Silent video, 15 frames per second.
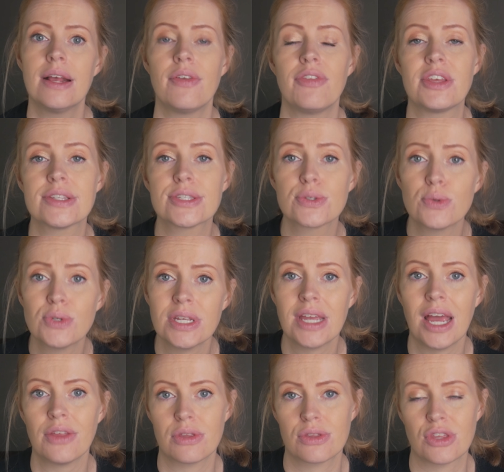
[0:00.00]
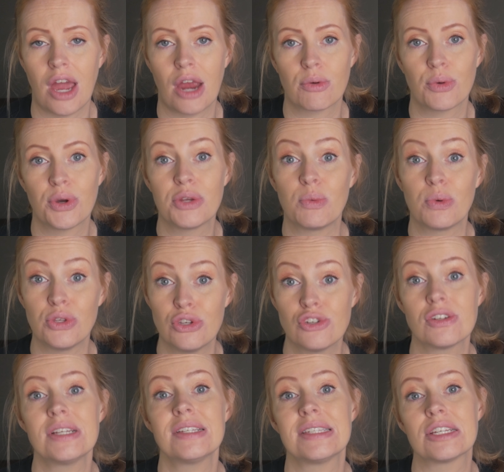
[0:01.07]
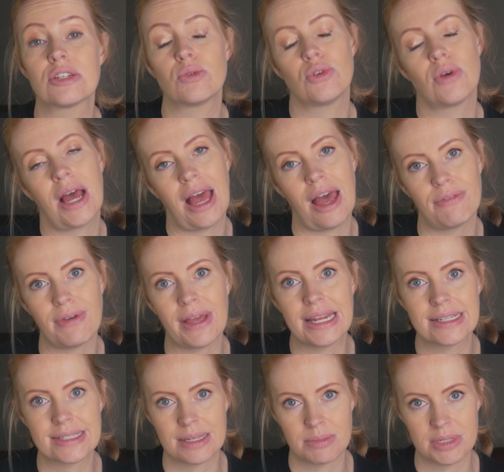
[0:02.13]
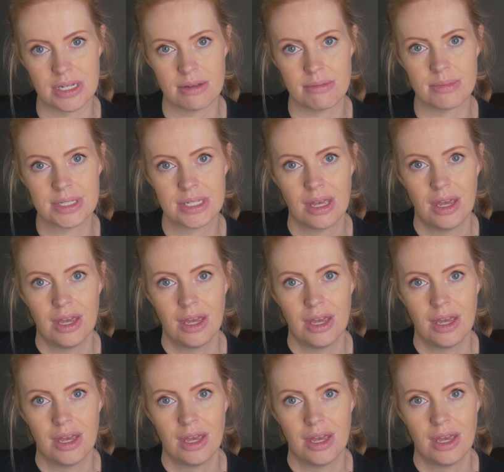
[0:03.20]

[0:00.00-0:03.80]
then sorting out the thyroid will usually settle your heart failure symptoms.